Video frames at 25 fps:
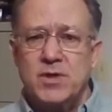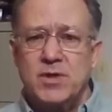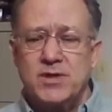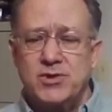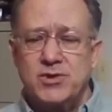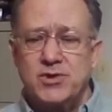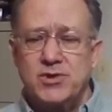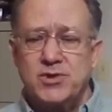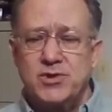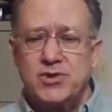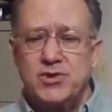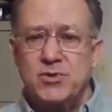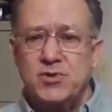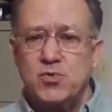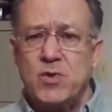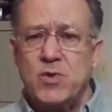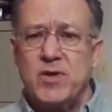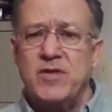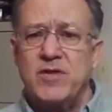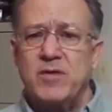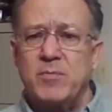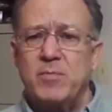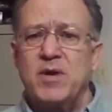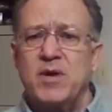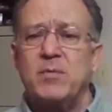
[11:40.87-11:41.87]
And Zoom is
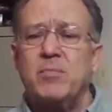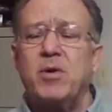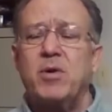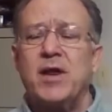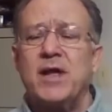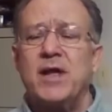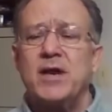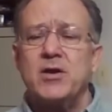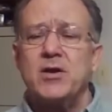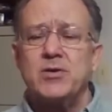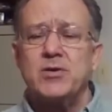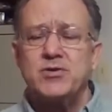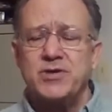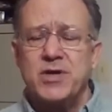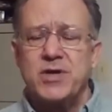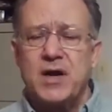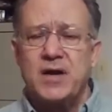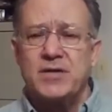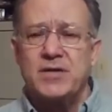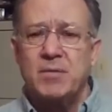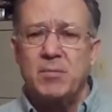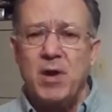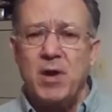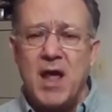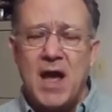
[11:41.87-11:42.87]
one of the big players
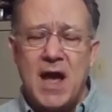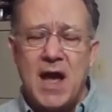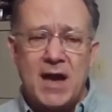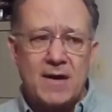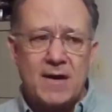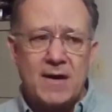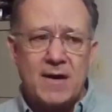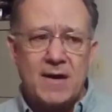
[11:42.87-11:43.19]
on the block.